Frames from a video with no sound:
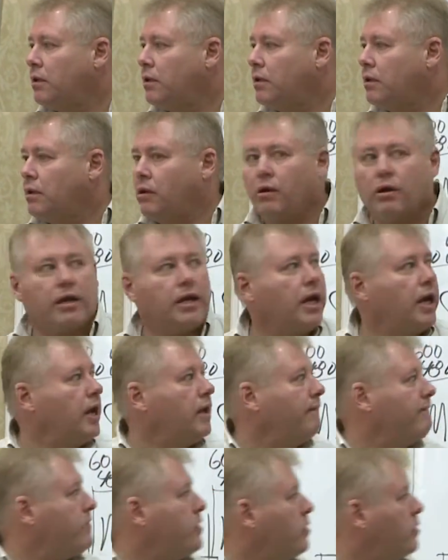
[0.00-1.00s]
Okay,
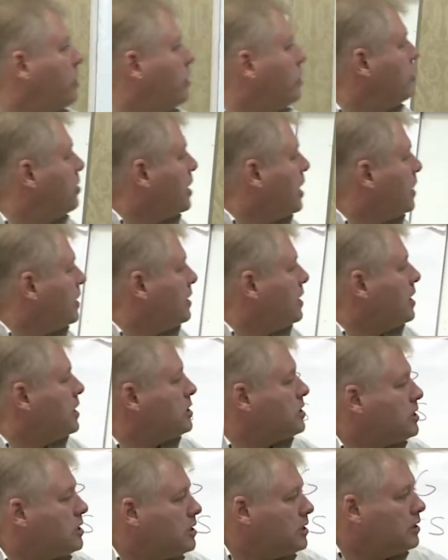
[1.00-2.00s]
you can look at
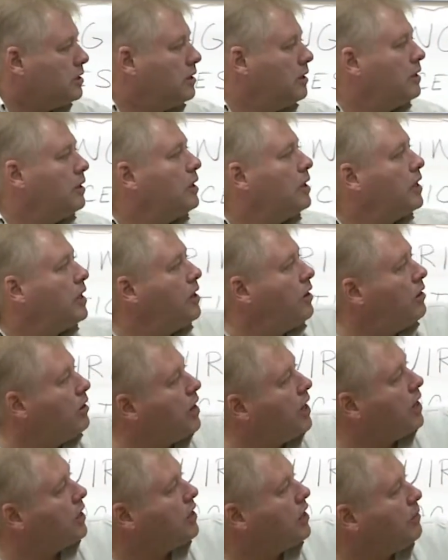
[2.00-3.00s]
this here
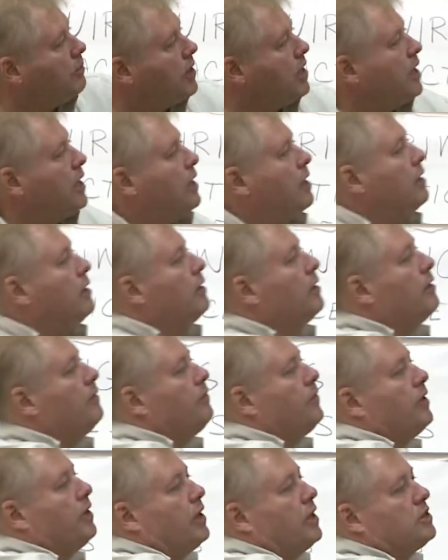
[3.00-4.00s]
line coming in
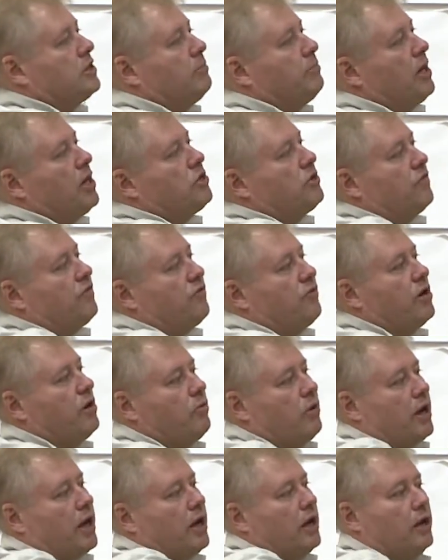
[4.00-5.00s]
as the major
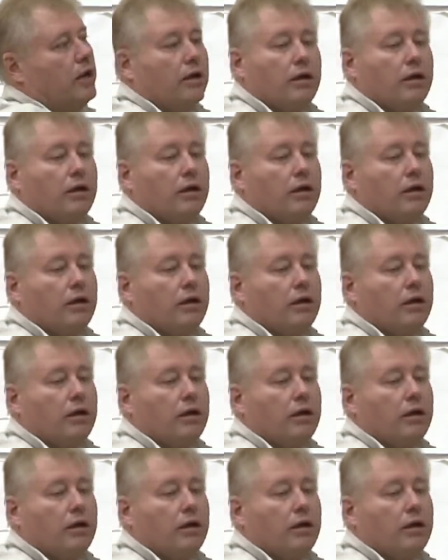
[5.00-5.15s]
freeway.